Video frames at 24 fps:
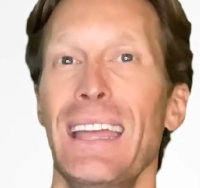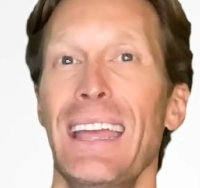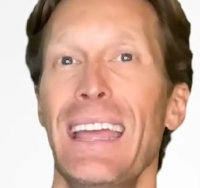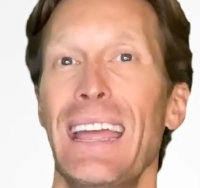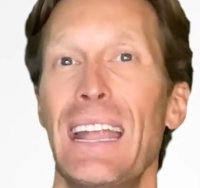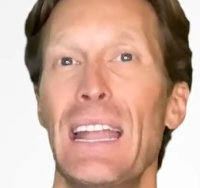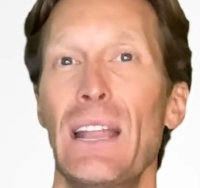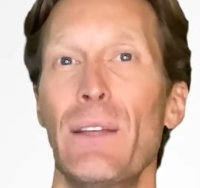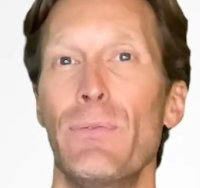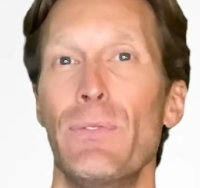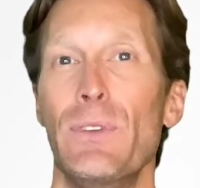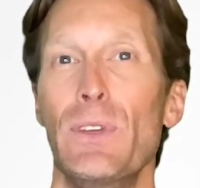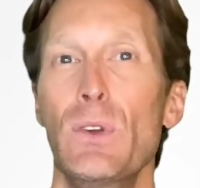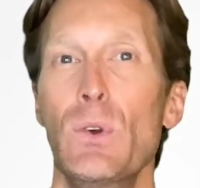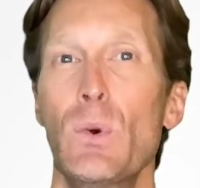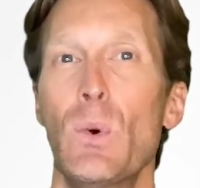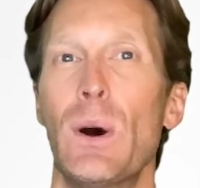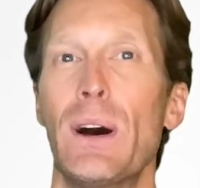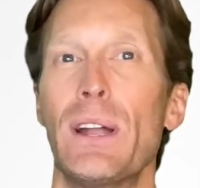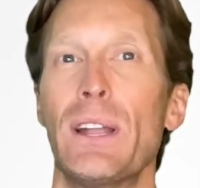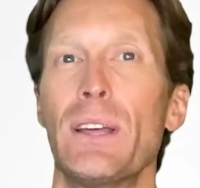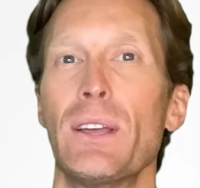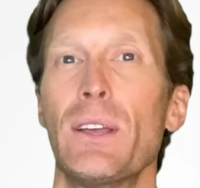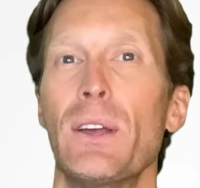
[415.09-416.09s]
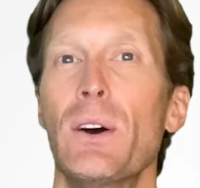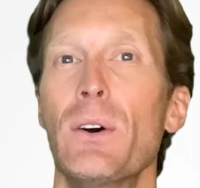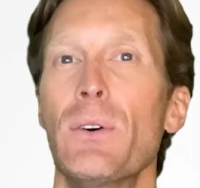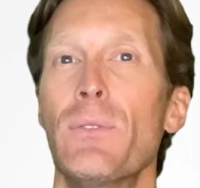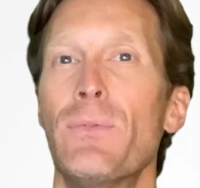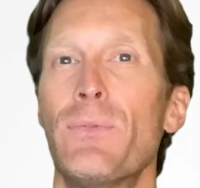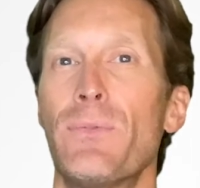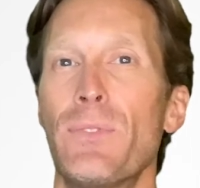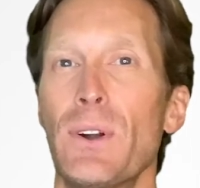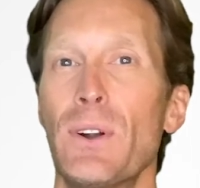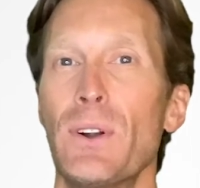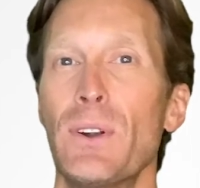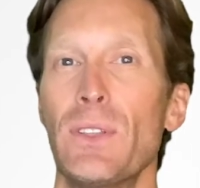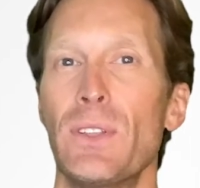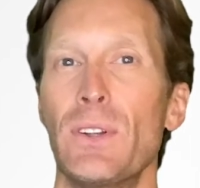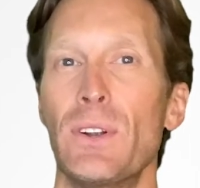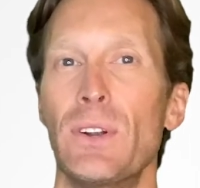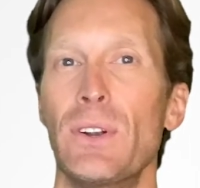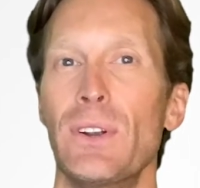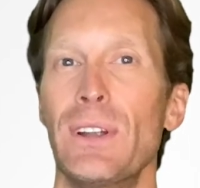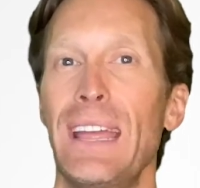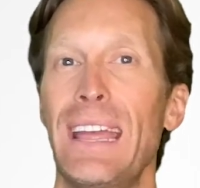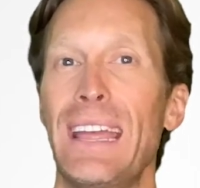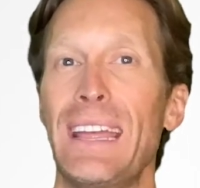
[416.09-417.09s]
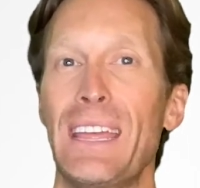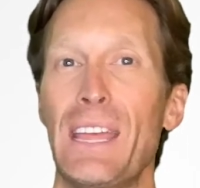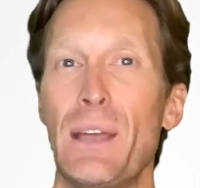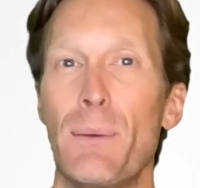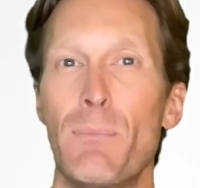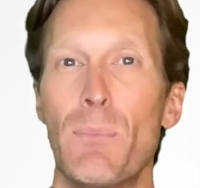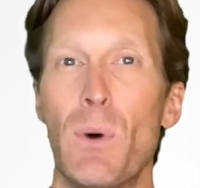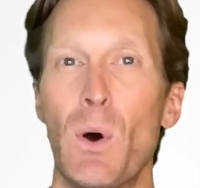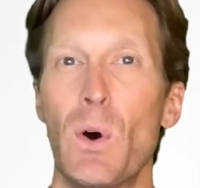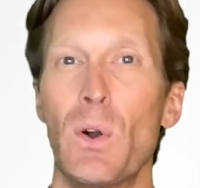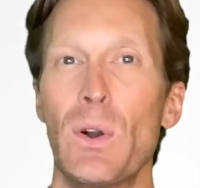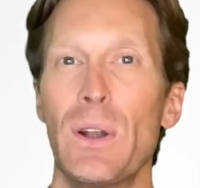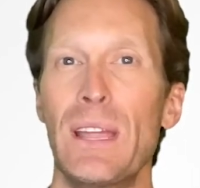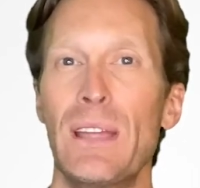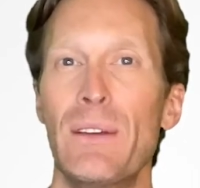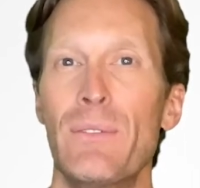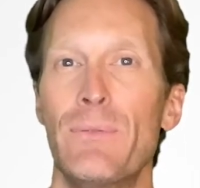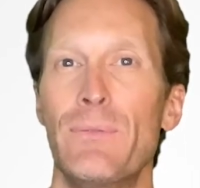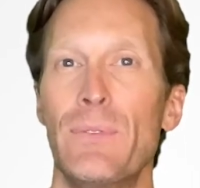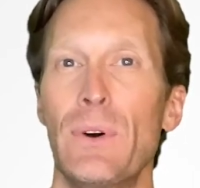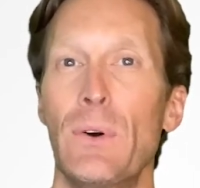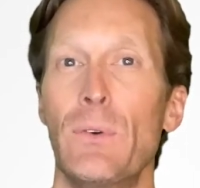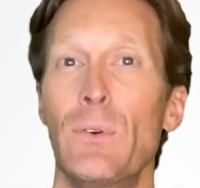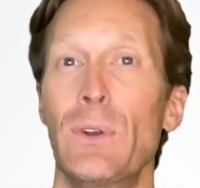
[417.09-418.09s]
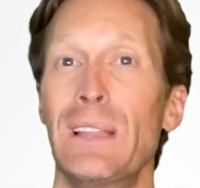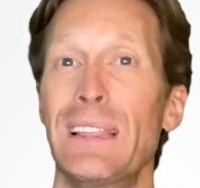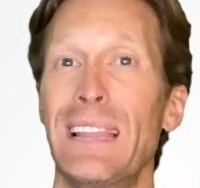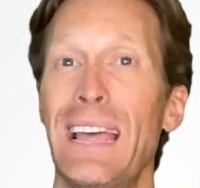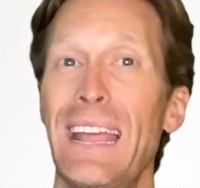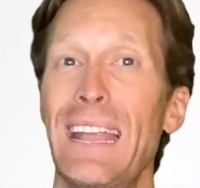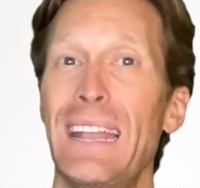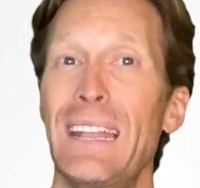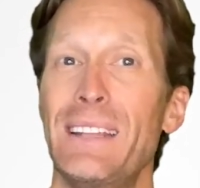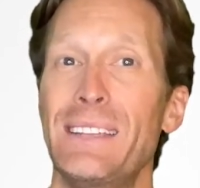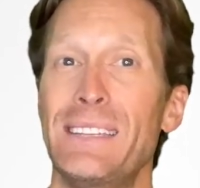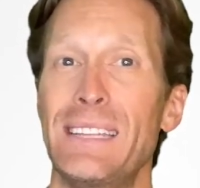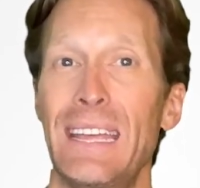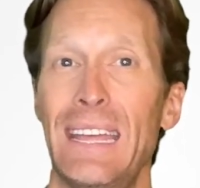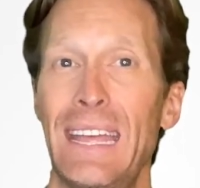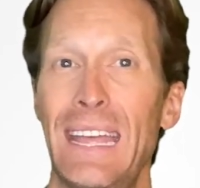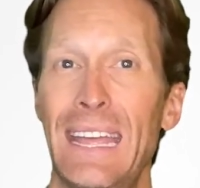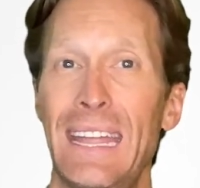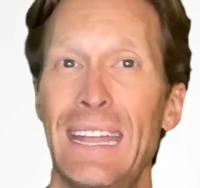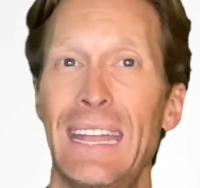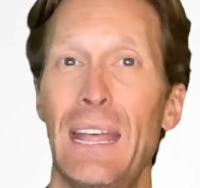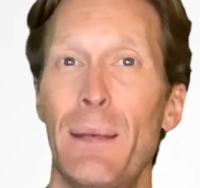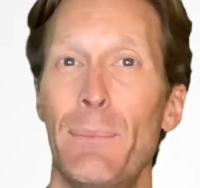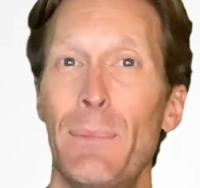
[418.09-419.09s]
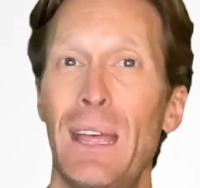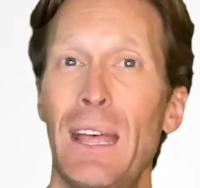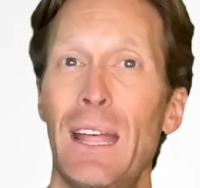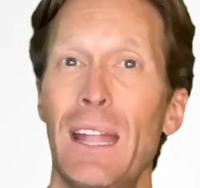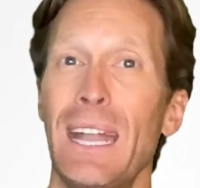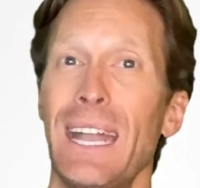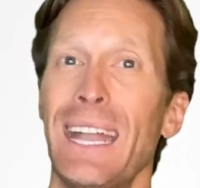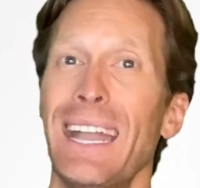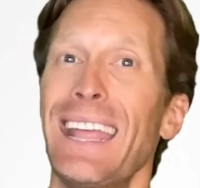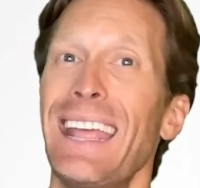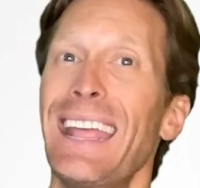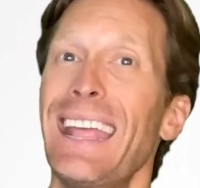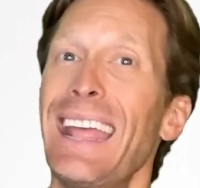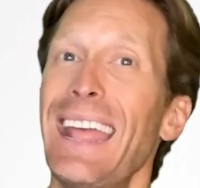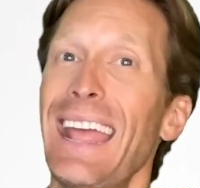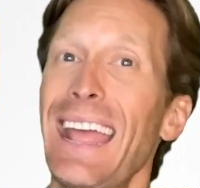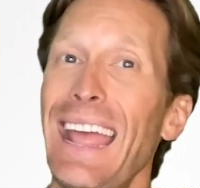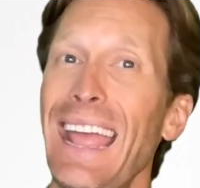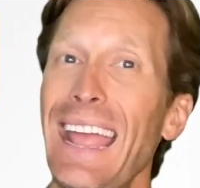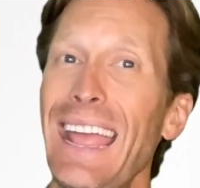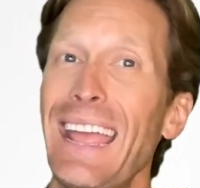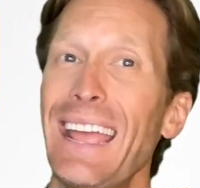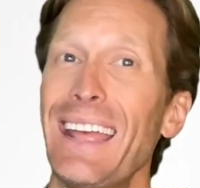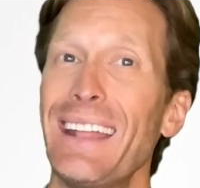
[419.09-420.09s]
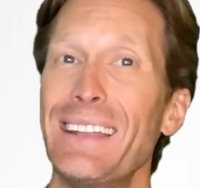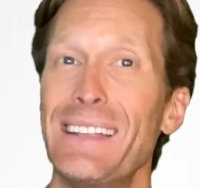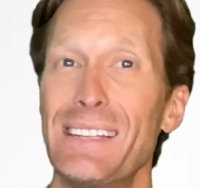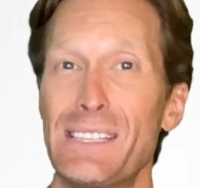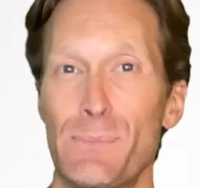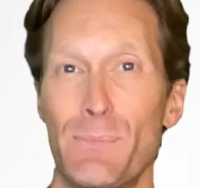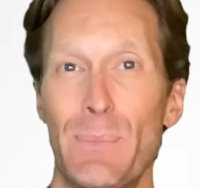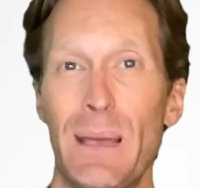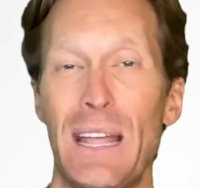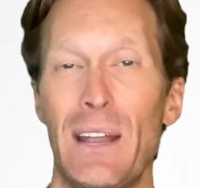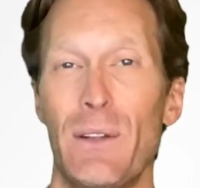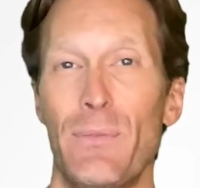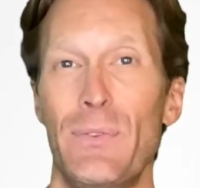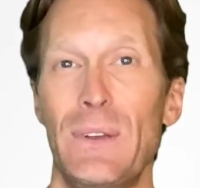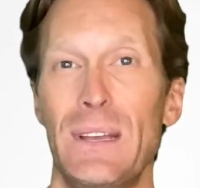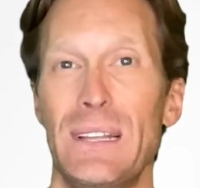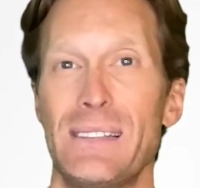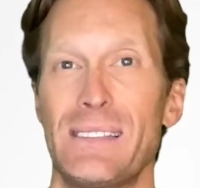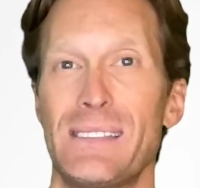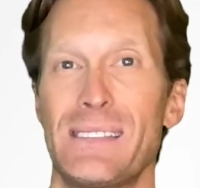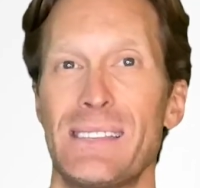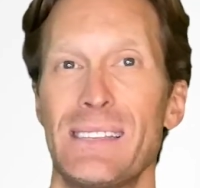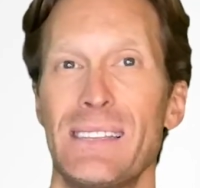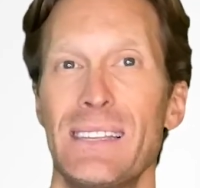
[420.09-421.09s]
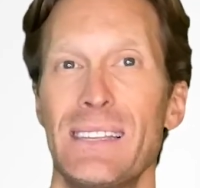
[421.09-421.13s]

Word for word: And if you want to go further and get more info related to NMN and its benefits,